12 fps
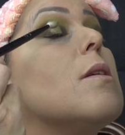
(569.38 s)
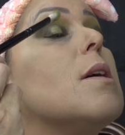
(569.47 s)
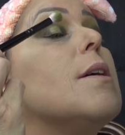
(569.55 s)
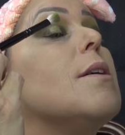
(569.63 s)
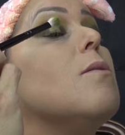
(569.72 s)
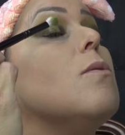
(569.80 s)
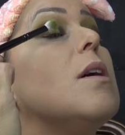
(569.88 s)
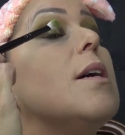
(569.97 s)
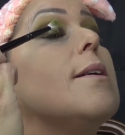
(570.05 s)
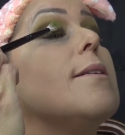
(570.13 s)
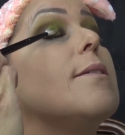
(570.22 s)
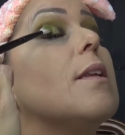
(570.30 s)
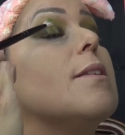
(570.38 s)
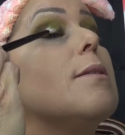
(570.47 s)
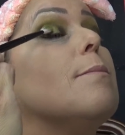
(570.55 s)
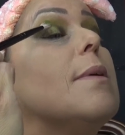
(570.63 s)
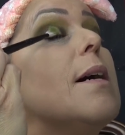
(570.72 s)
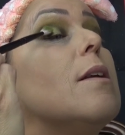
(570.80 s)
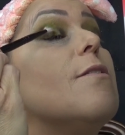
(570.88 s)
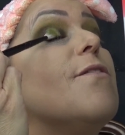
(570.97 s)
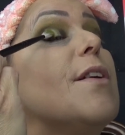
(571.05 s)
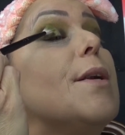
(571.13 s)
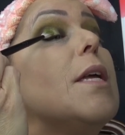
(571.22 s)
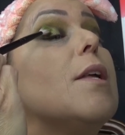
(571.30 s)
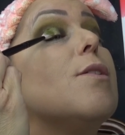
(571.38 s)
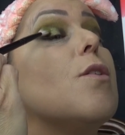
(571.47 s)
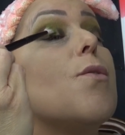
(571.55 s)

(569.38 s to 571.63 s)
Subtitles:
It doesn't matter if I need to.